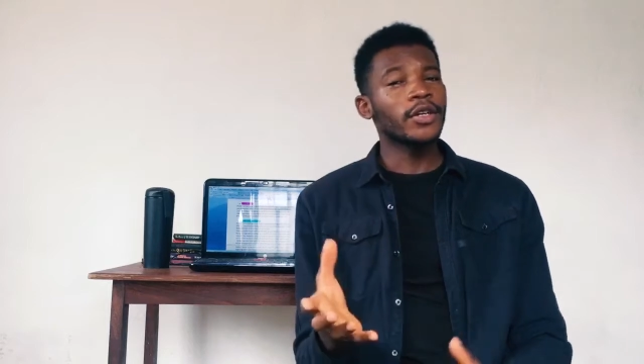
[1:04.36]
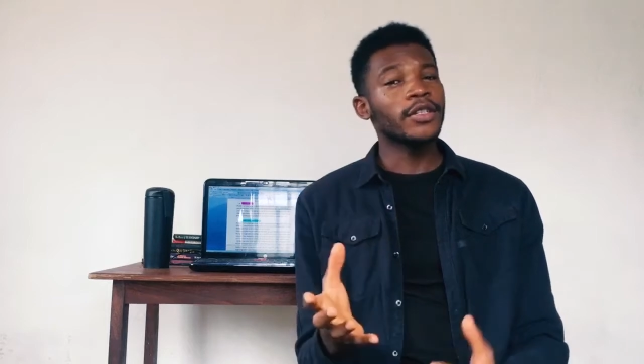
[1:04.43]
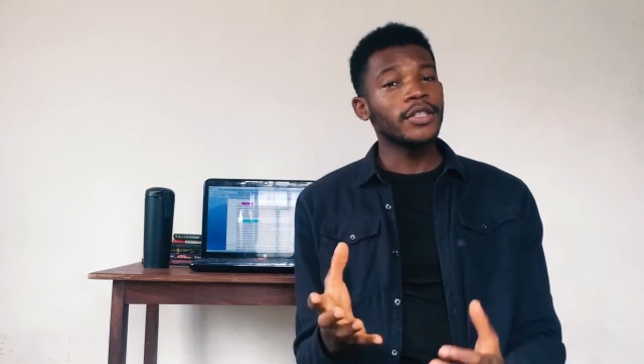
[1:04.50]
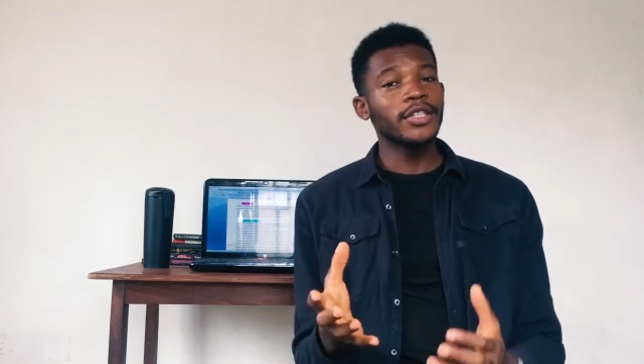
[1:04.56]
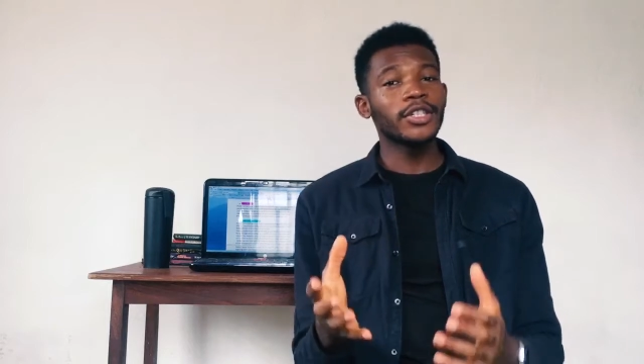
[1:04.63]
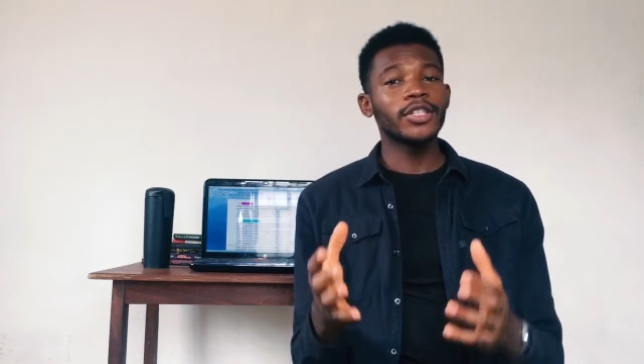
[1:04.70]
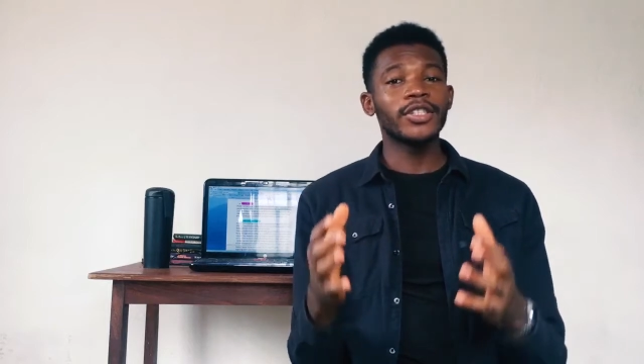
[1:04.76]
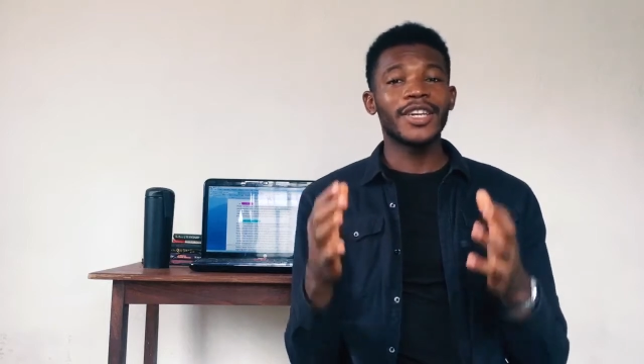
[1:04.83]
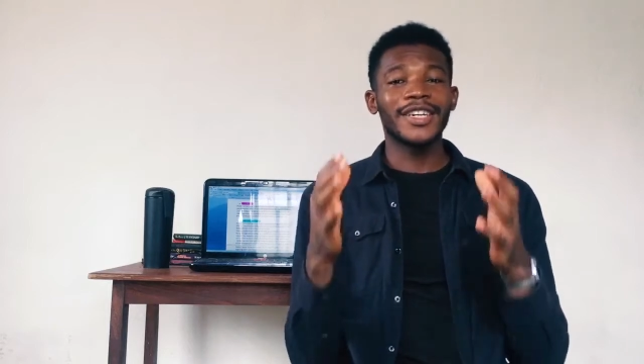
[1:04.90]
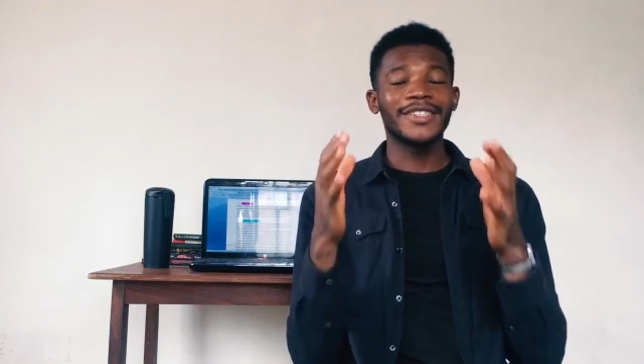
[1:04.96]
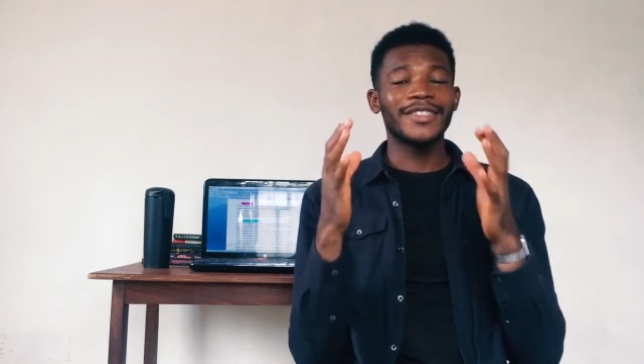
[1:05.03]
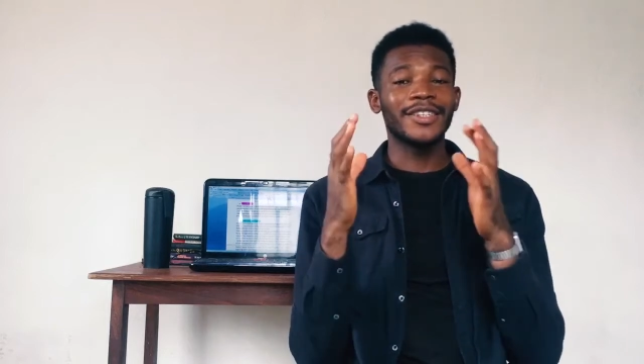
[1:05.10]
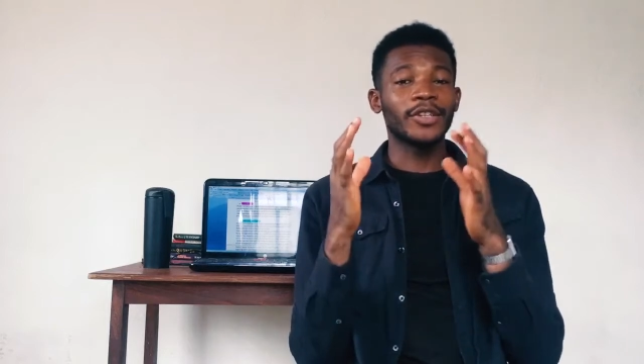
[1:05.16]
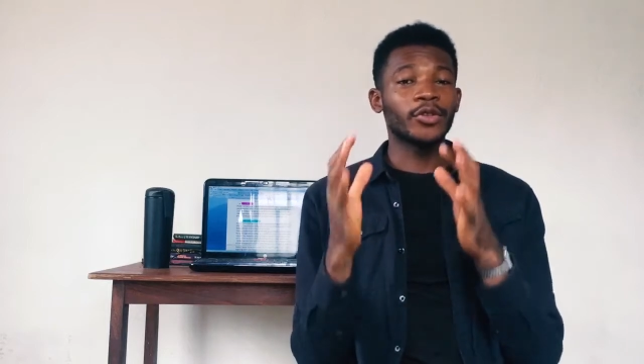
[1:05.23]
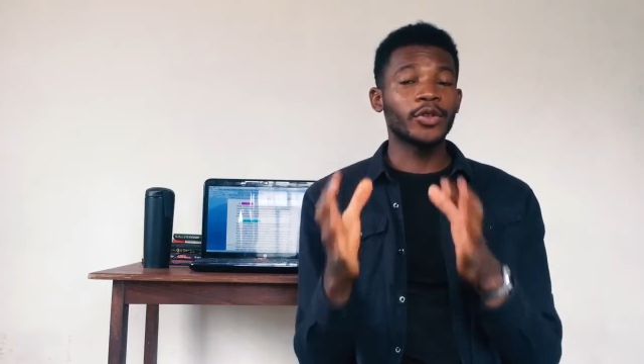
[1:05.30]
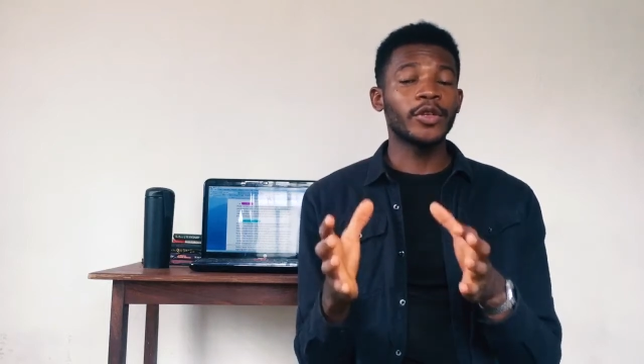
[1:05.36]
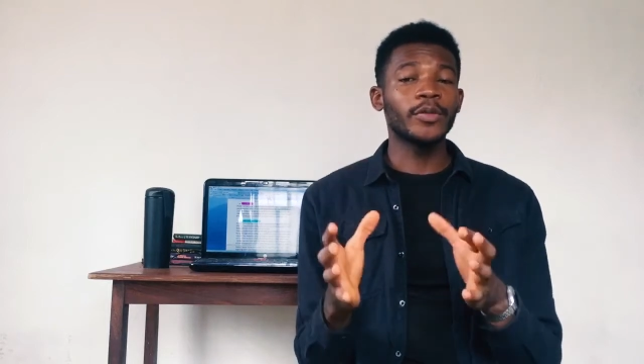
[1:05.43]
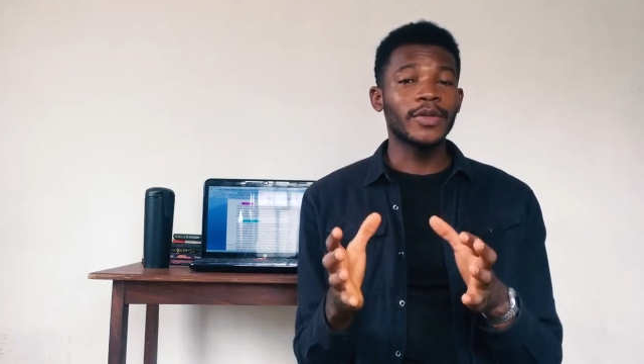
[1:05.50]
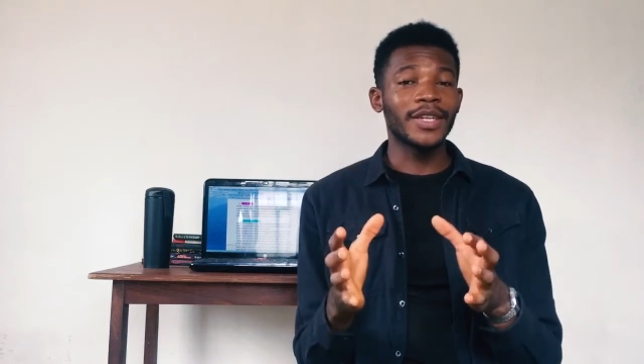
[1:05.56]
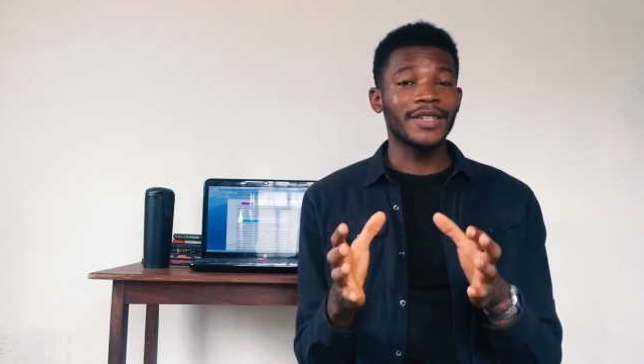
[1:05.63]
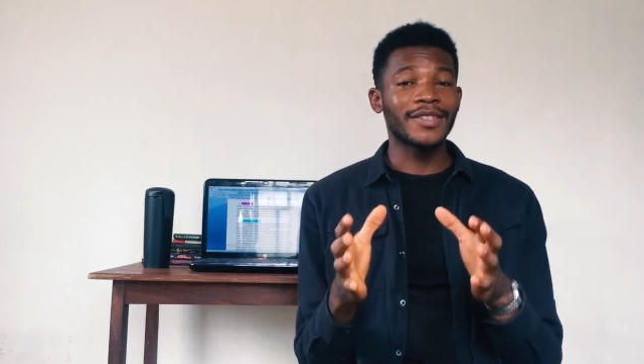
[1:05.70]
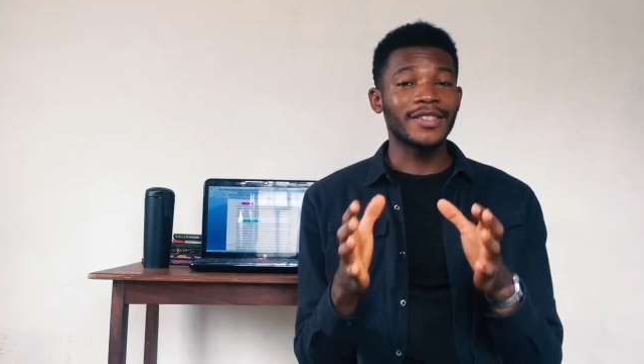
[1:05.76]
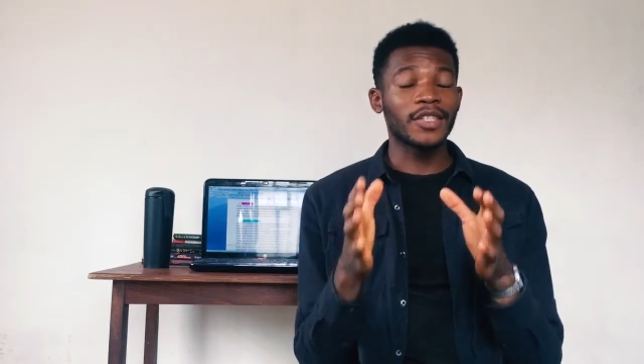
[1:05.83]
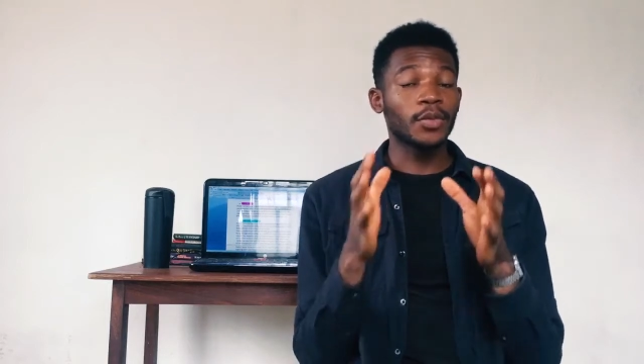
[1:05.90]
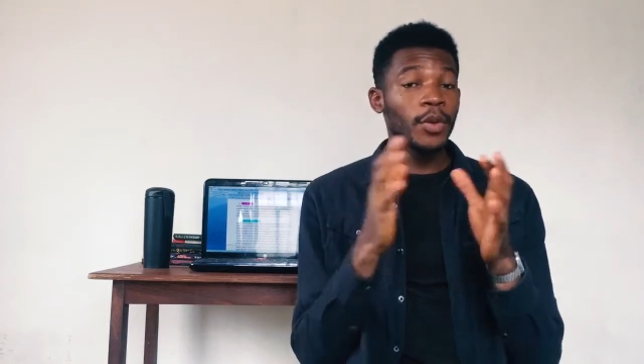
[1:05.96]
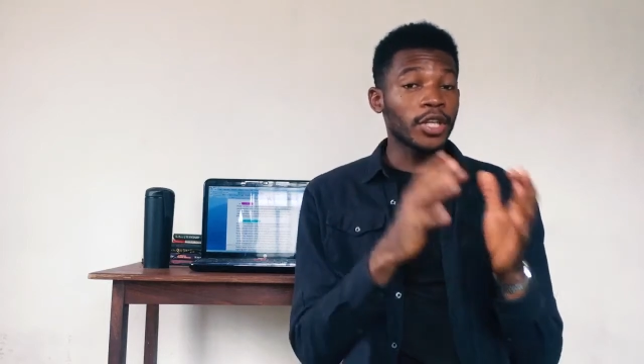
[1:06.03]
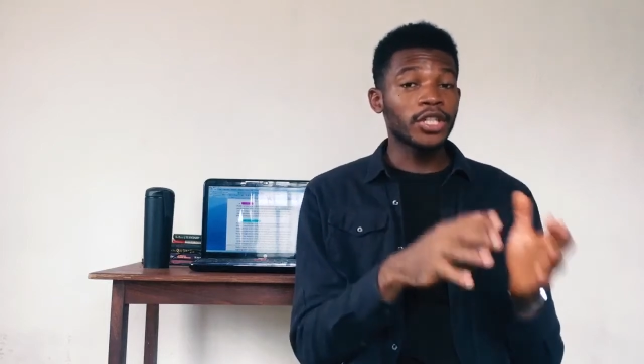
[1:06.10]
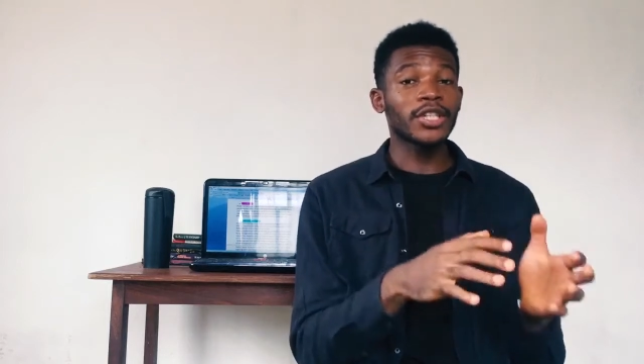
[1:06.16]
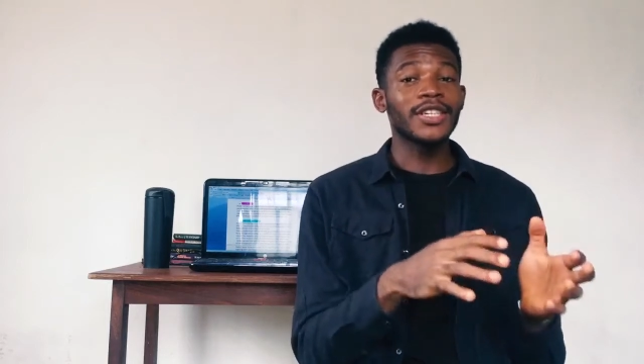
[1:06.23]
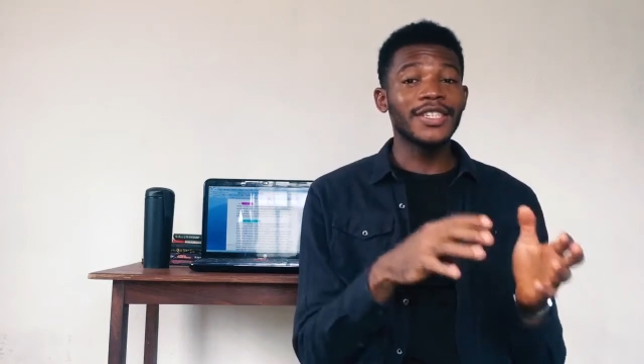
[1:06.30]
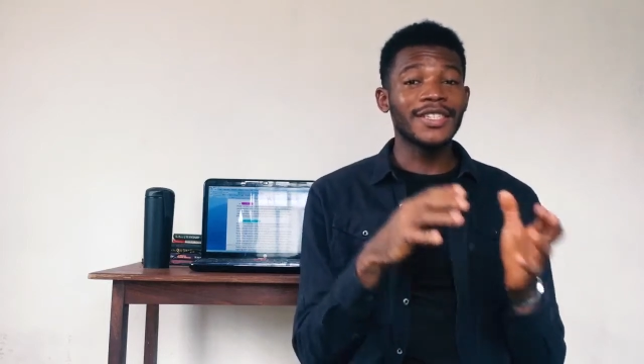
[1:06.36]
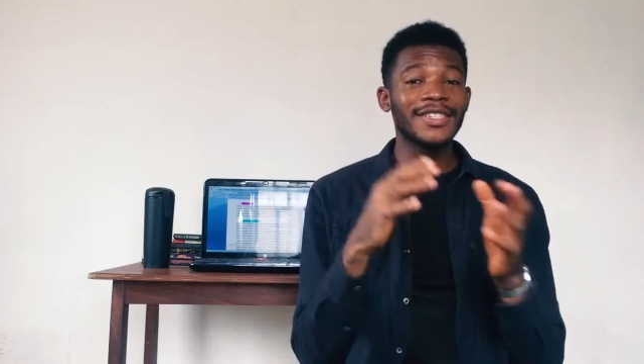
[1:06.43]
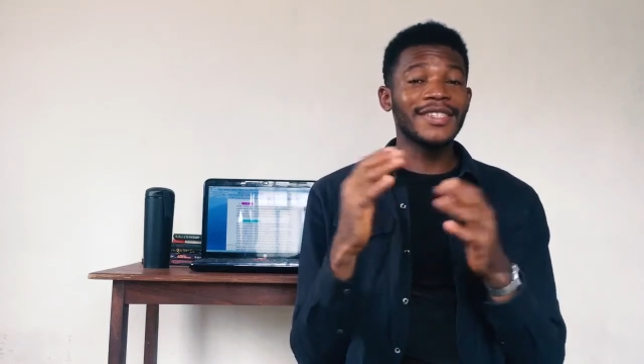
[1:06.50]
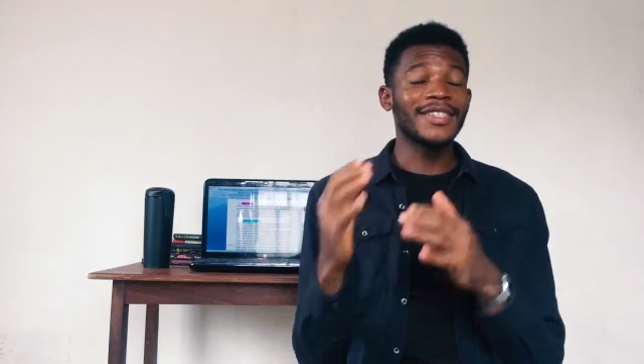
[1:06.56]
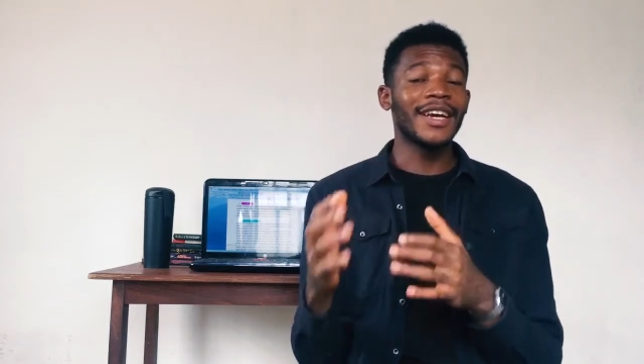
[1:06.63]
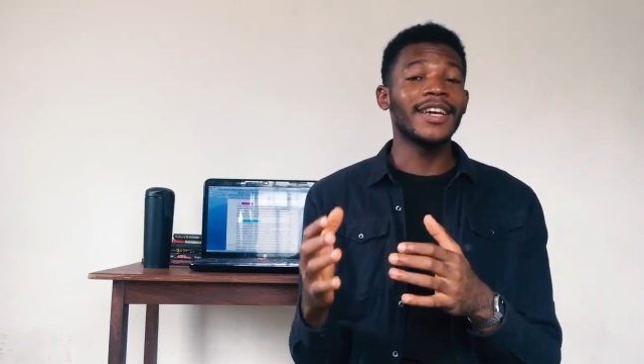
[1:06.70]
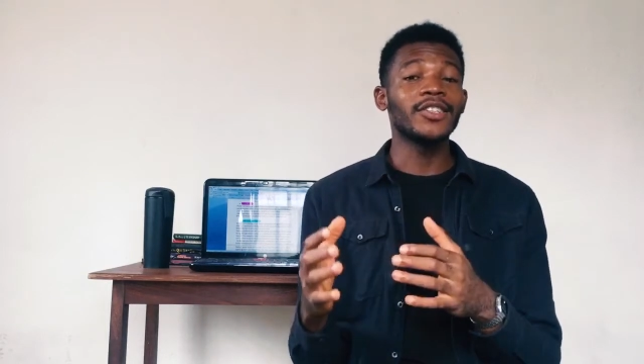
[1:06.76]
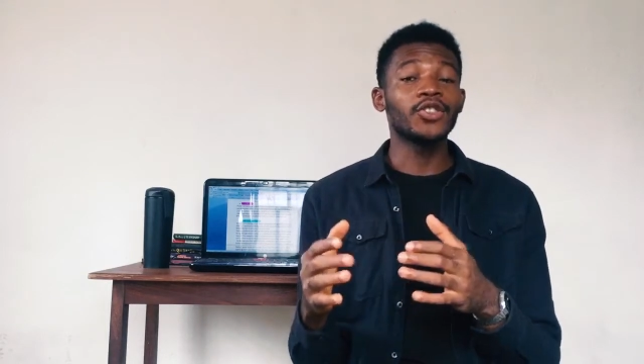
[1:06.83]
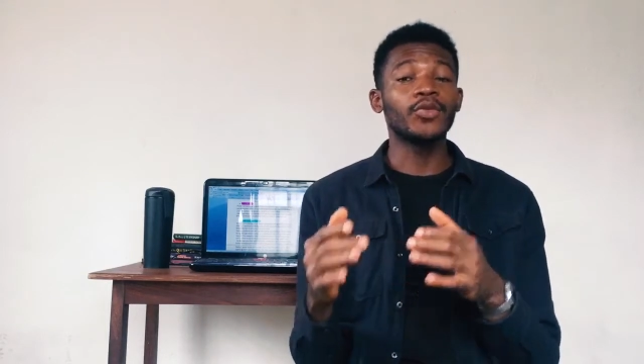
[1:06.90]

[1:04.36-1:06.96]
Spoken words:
conditioner is a cream that is specially designed